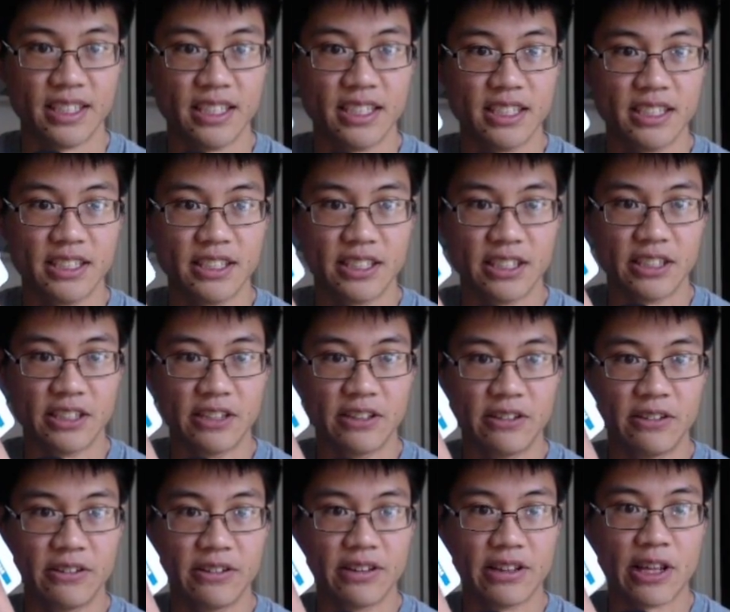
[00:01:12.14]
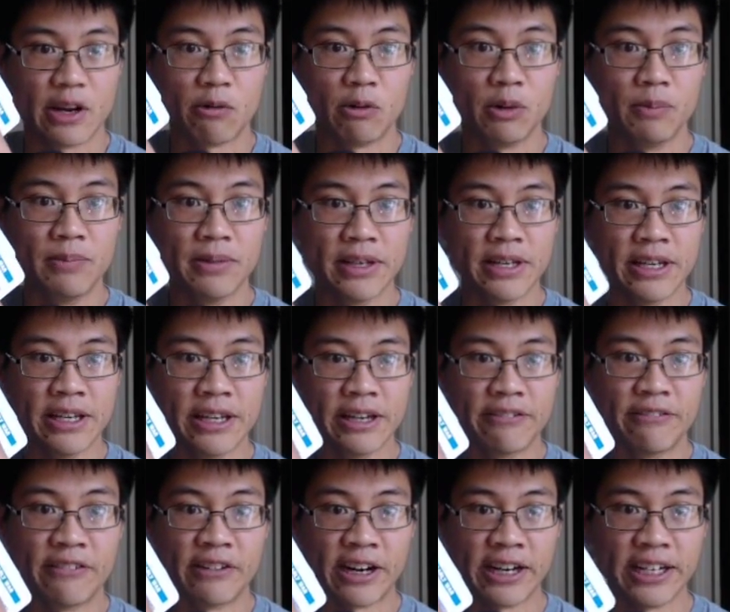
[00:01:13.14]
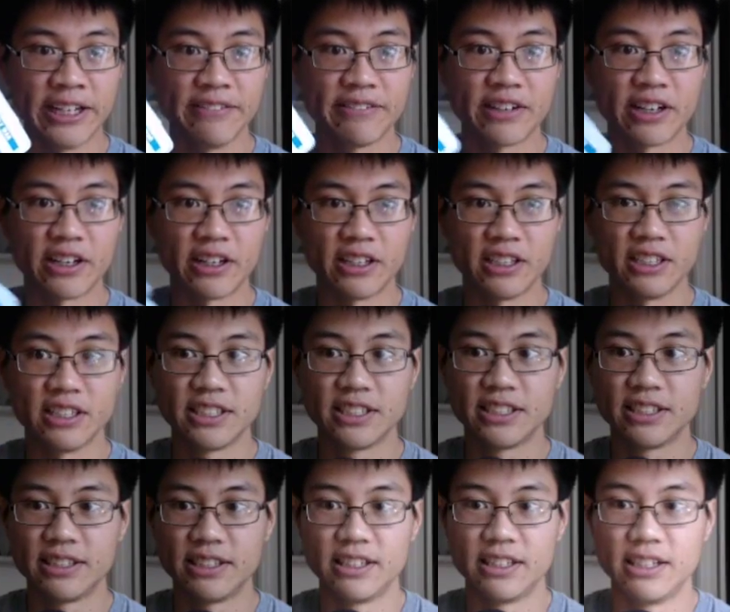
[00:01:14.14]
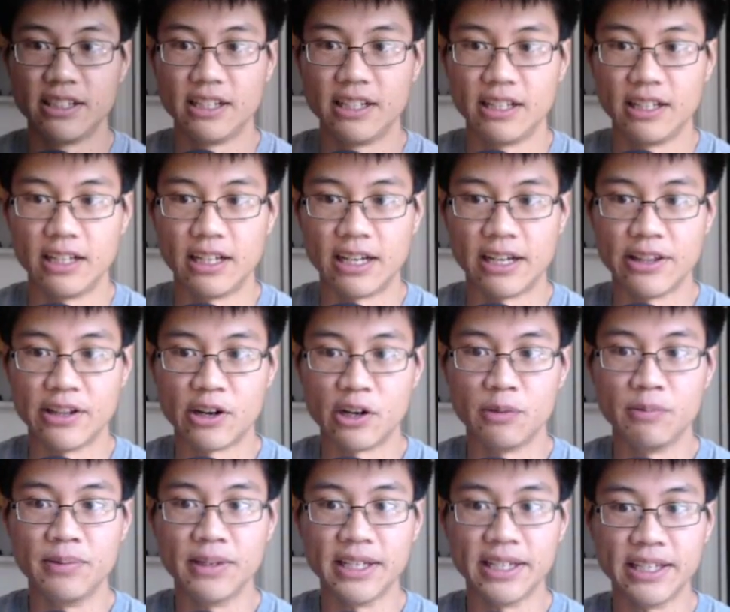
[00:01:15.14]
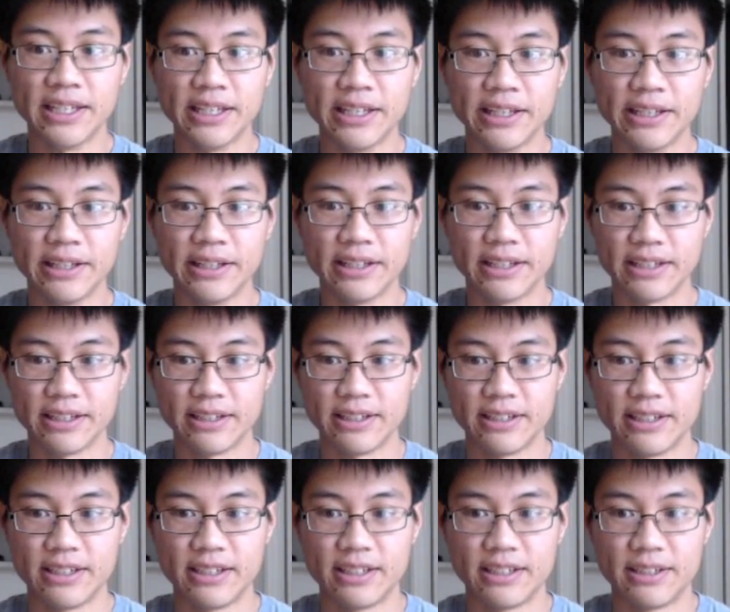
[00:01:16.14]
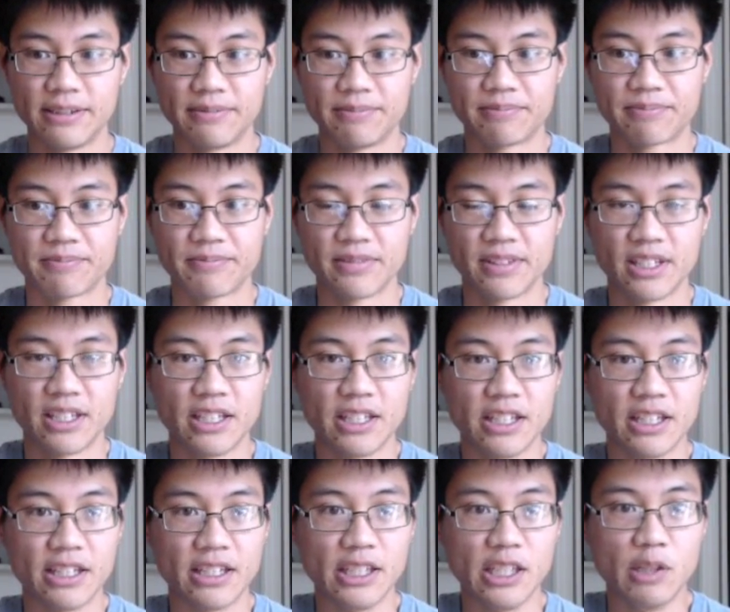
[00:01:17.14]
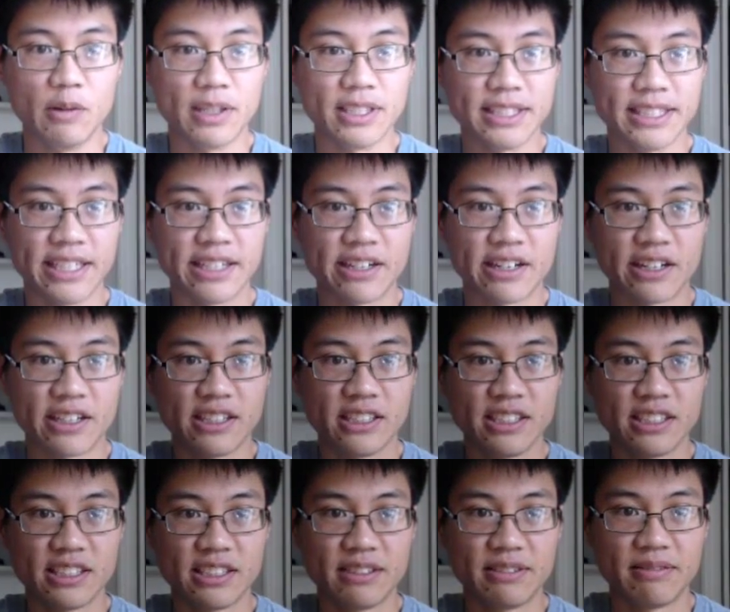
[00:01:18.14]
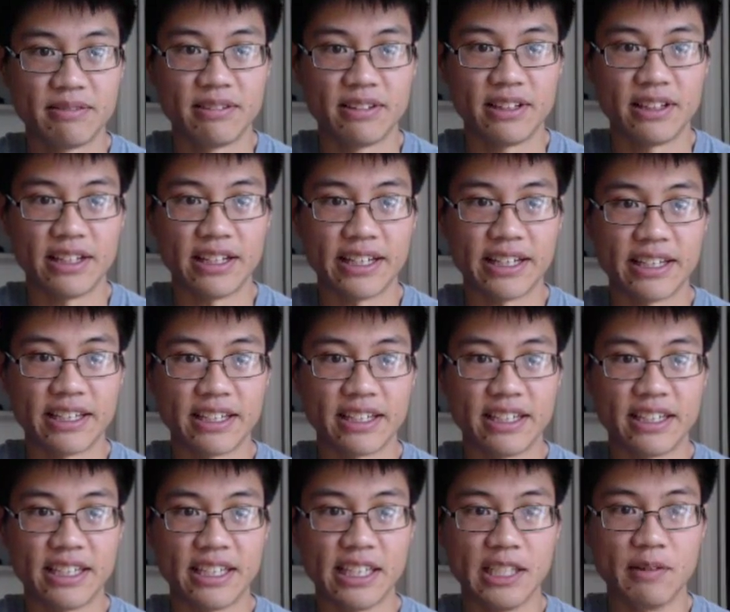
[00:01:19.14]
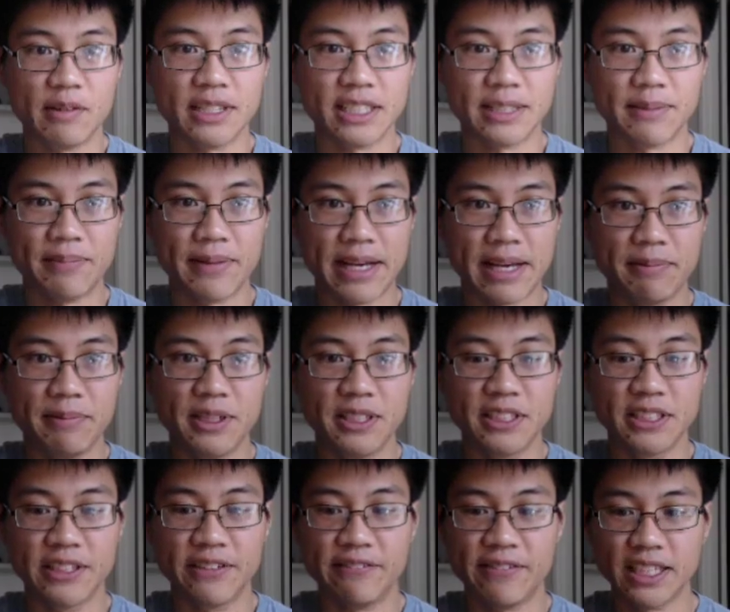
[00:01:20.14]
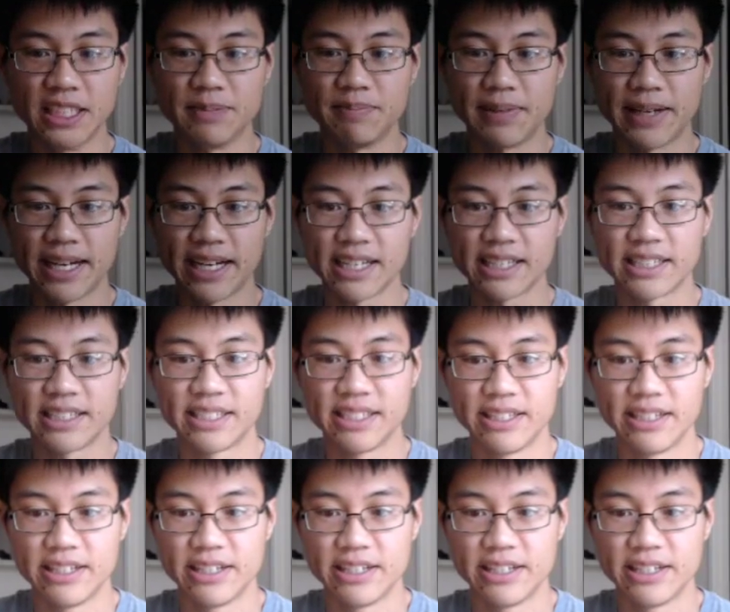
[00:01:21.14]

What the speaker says: So there will be a variety of cards. There will be USA cards, like US-Japan Mutual Defense Pact.